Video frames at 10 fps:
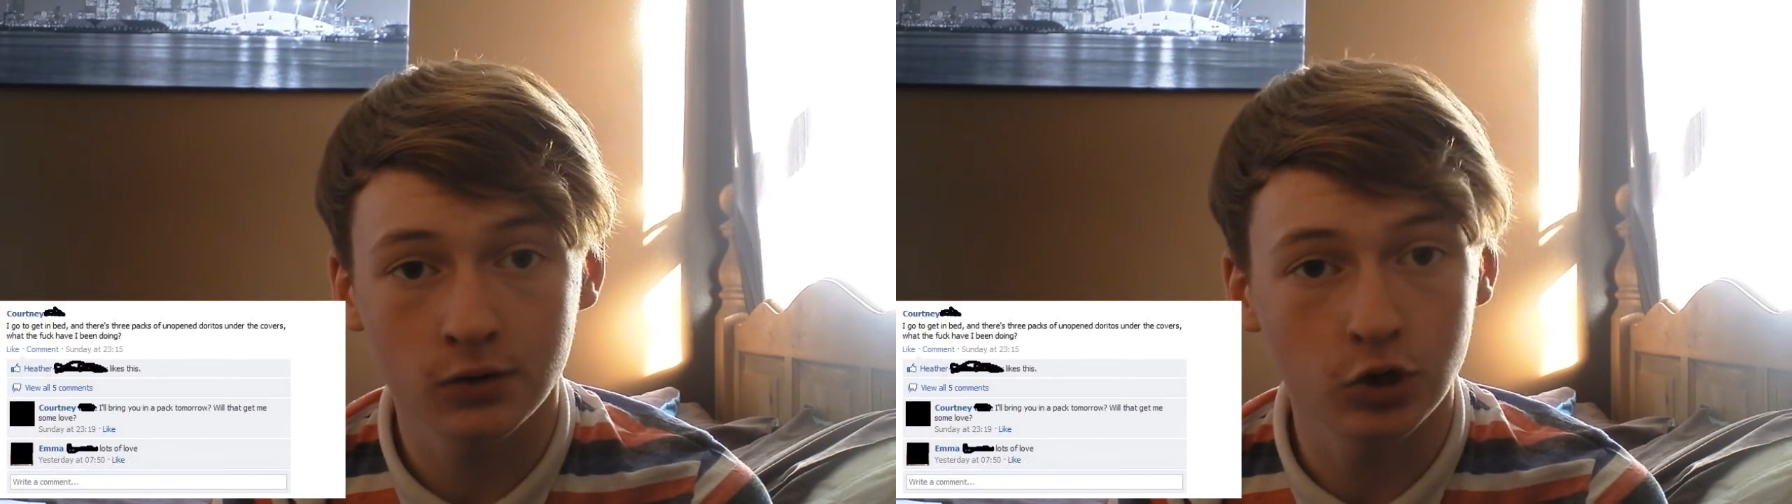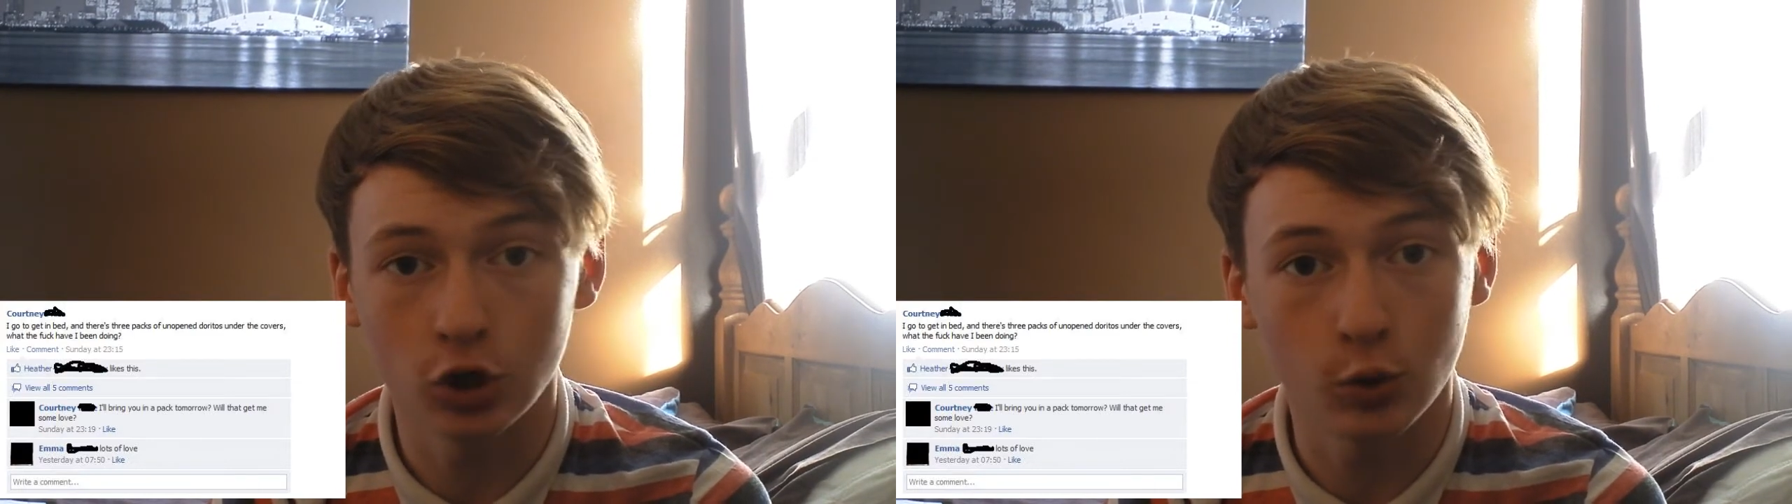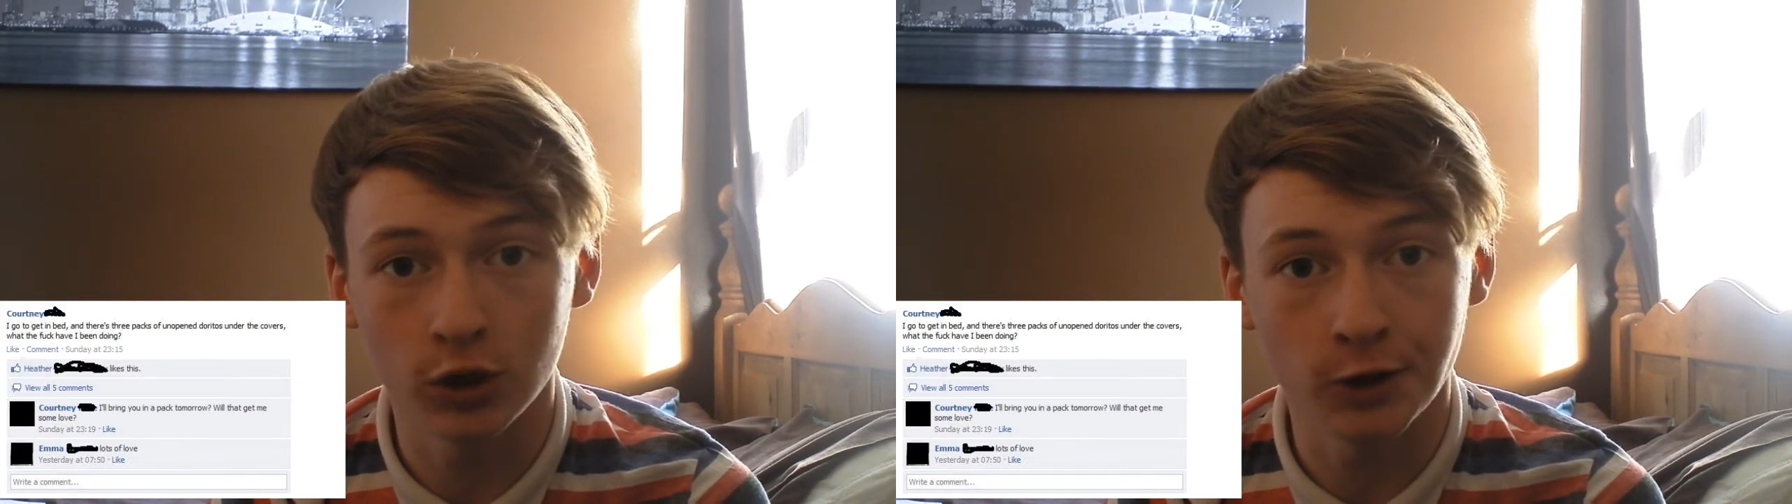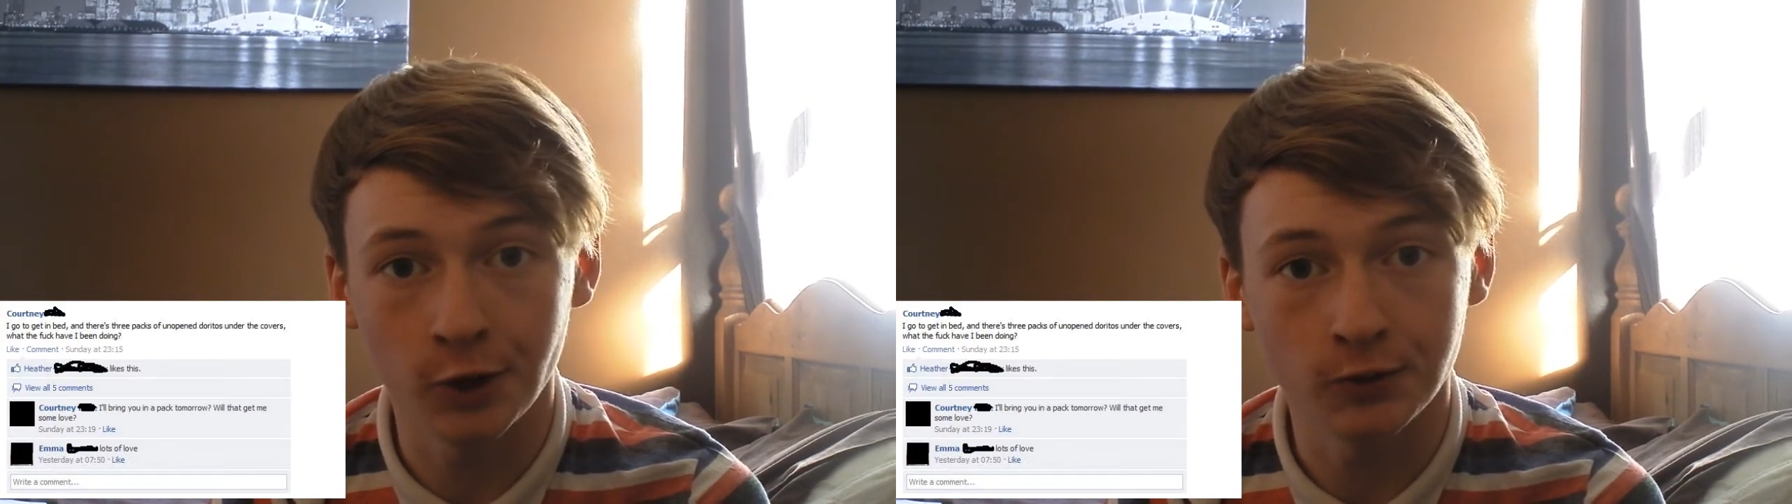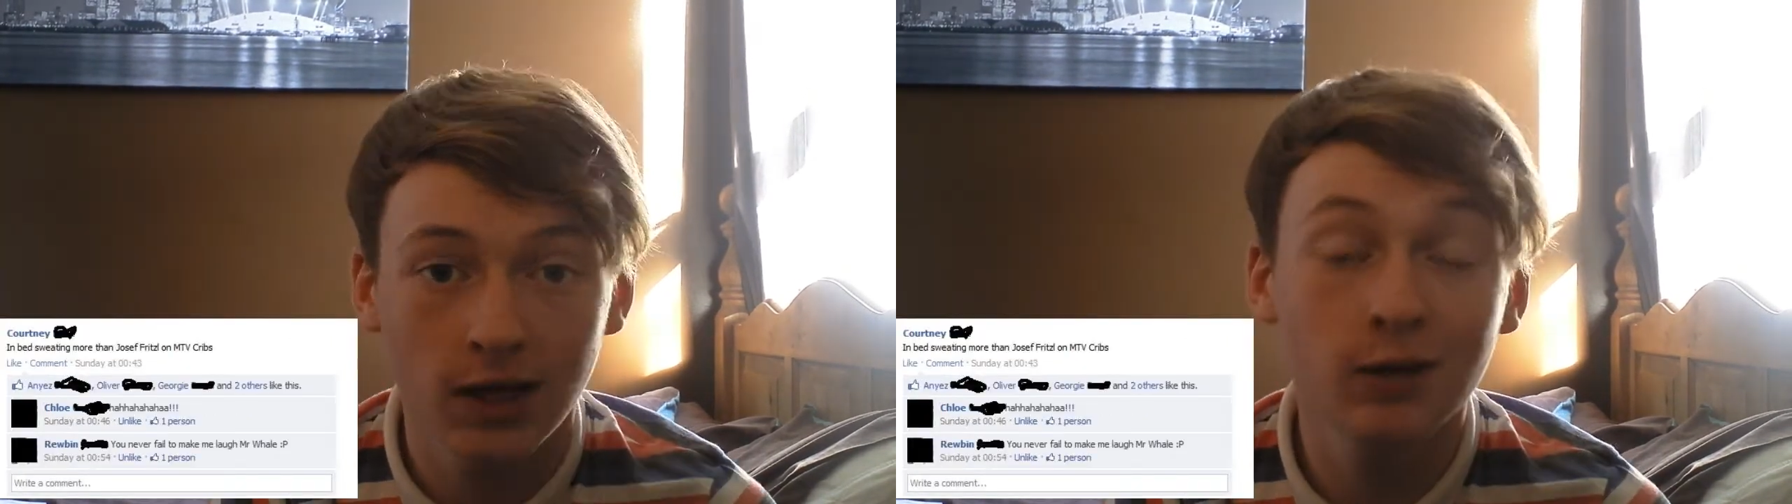You don't want to
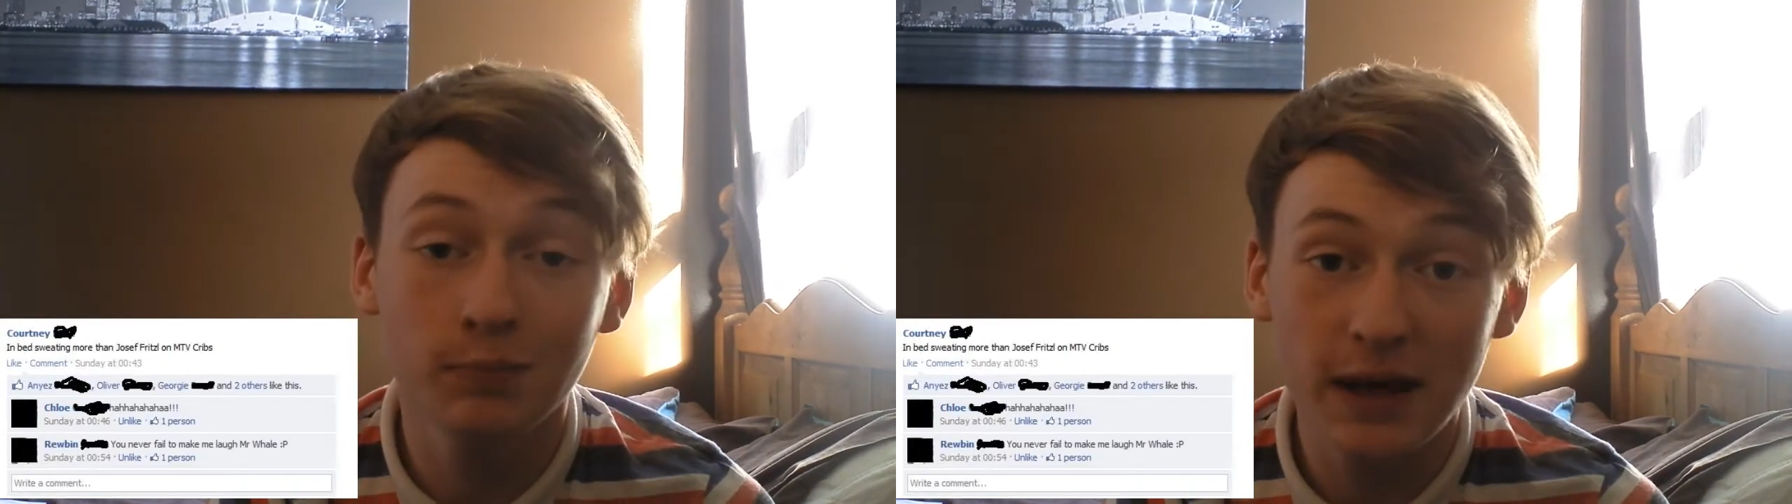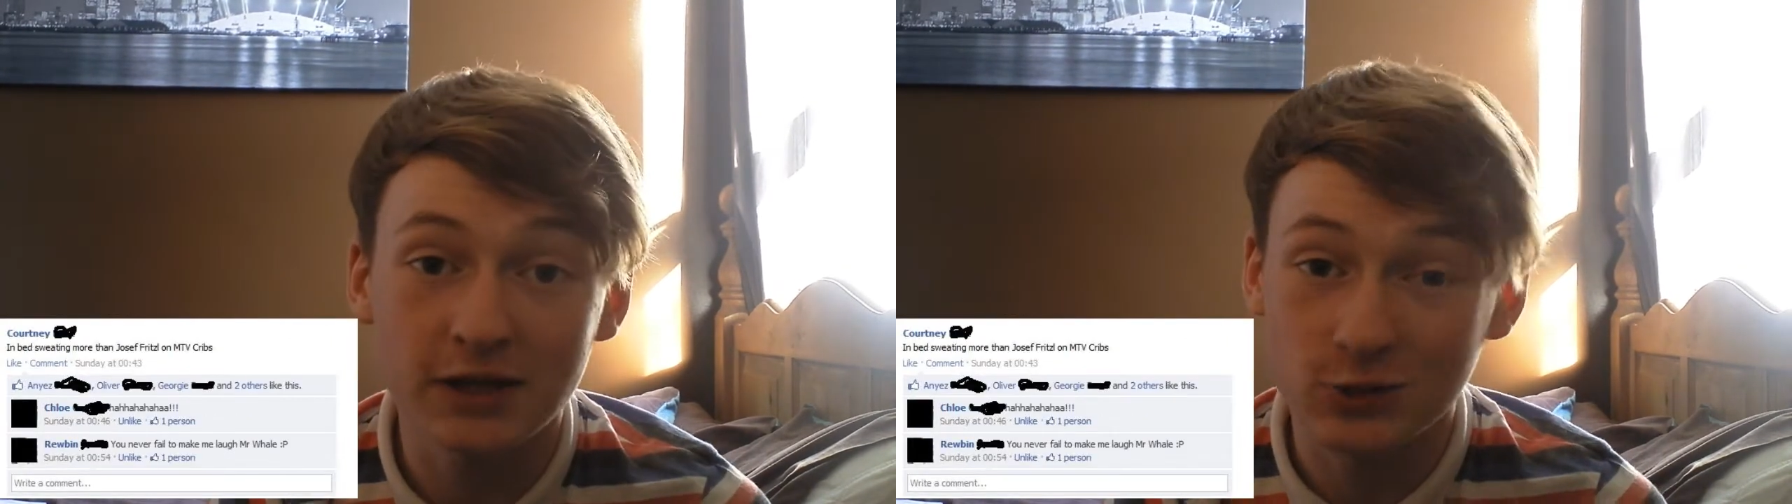know. In bed,